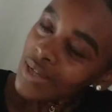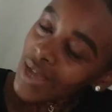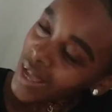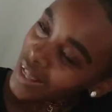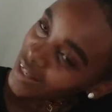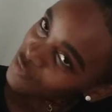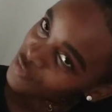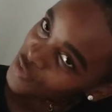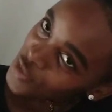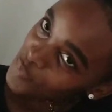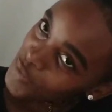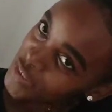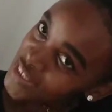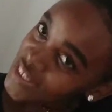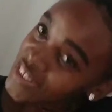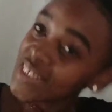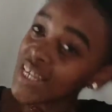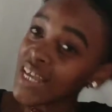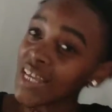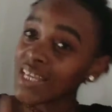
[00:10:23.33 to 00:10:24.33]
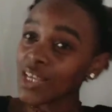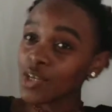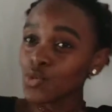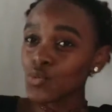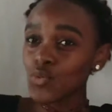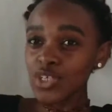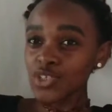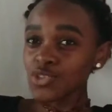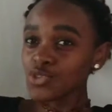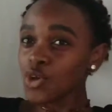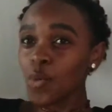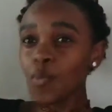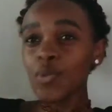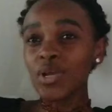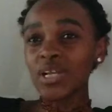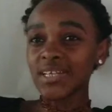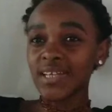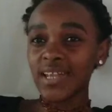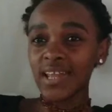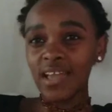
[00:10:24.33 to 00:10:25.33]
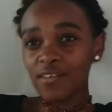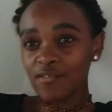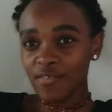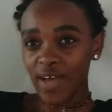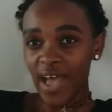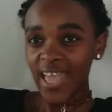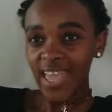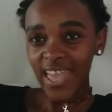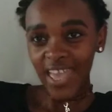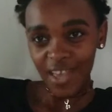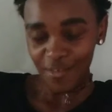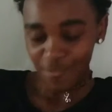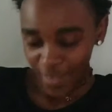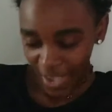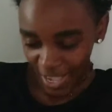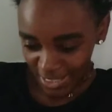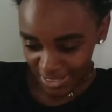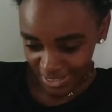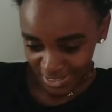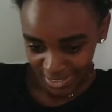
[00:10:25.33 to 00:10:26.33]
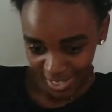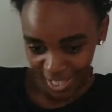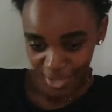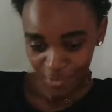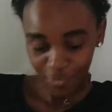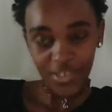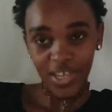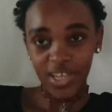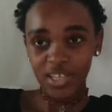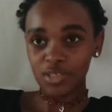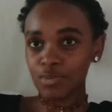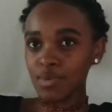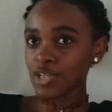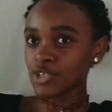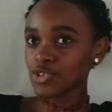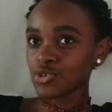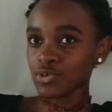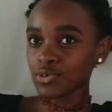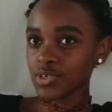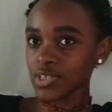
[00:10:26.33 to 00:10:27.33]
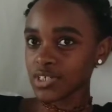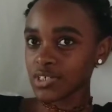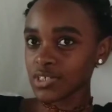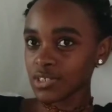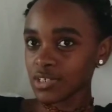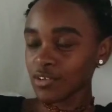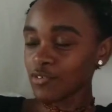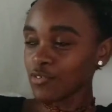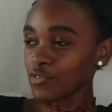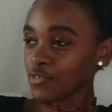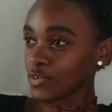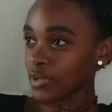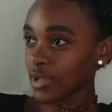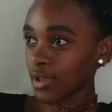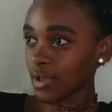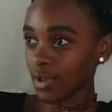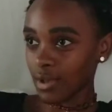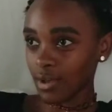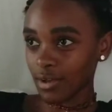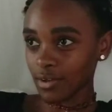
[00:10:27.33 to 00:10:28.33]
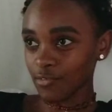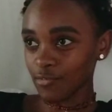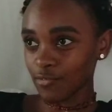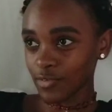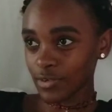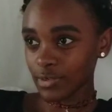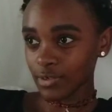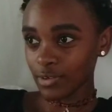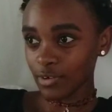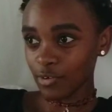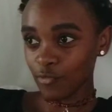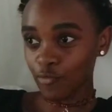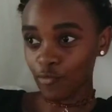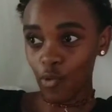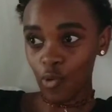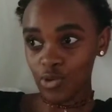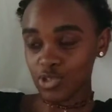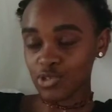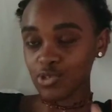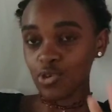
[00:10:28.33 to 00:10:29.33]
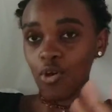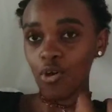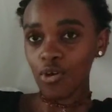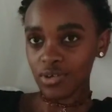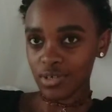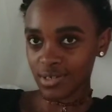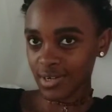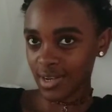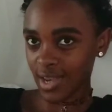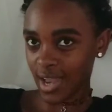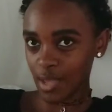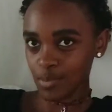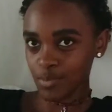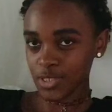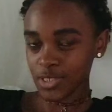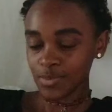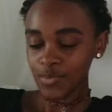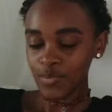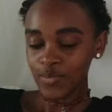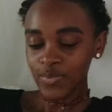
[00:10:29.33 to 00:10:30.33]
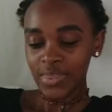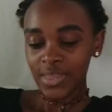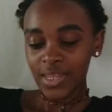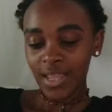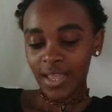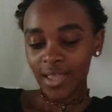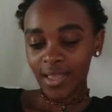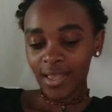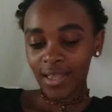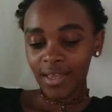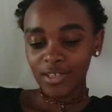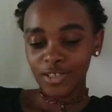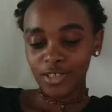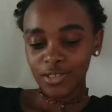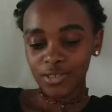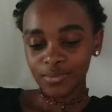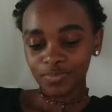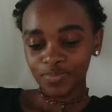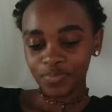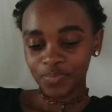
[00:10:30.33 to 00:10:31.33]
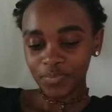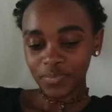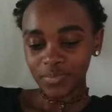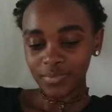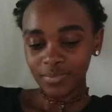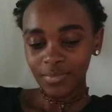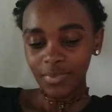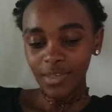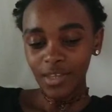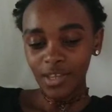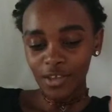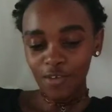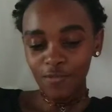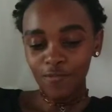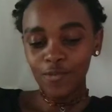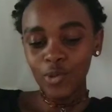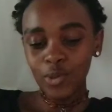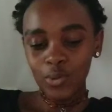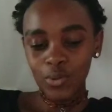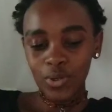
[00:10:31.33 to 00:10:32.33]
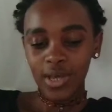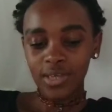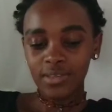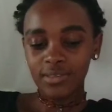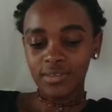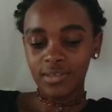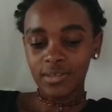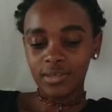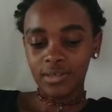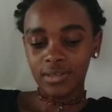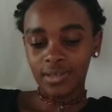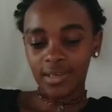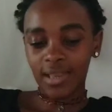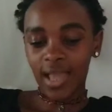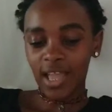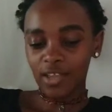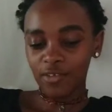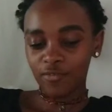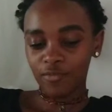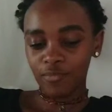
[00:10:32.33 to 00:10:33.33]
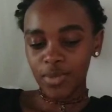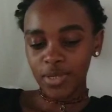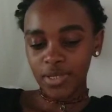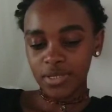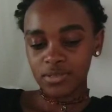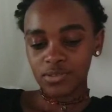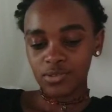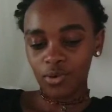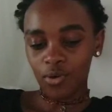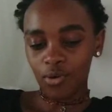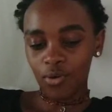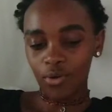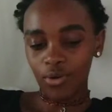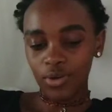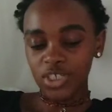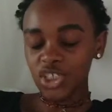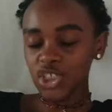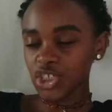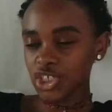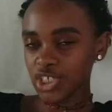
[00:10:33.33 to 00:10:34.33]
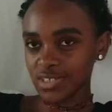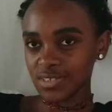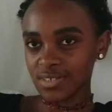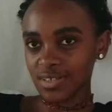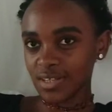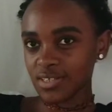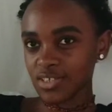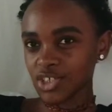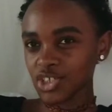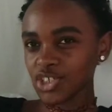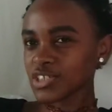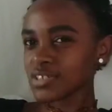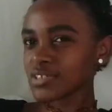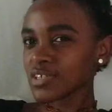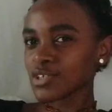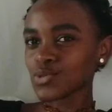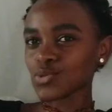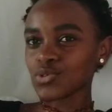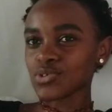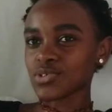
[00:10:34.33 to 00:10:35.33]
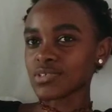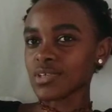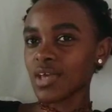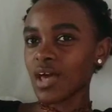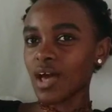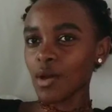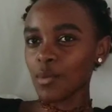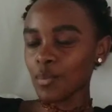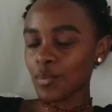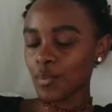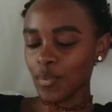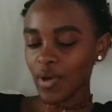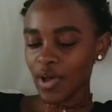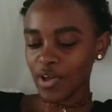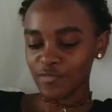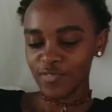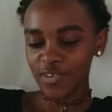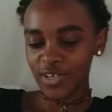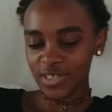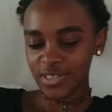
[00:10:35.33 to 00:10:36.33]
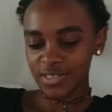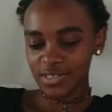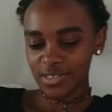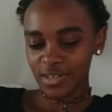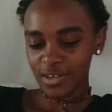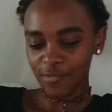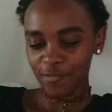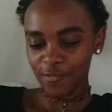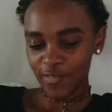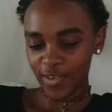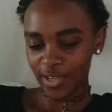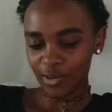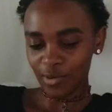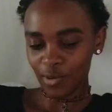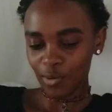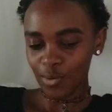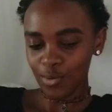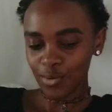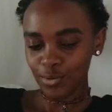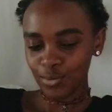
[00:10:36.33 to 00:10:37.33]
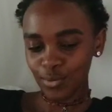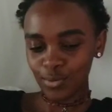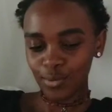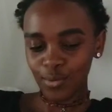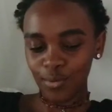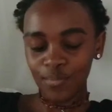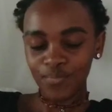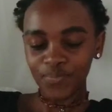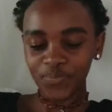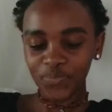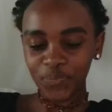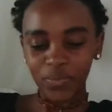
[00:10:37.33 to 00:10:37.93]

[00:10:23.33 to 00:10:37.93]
I'll repeat it again. Wisdom will never ever in life get majority uh, votes or claps. And if you look at the life based on Jesus, Jesus was a perfect fellow, you know.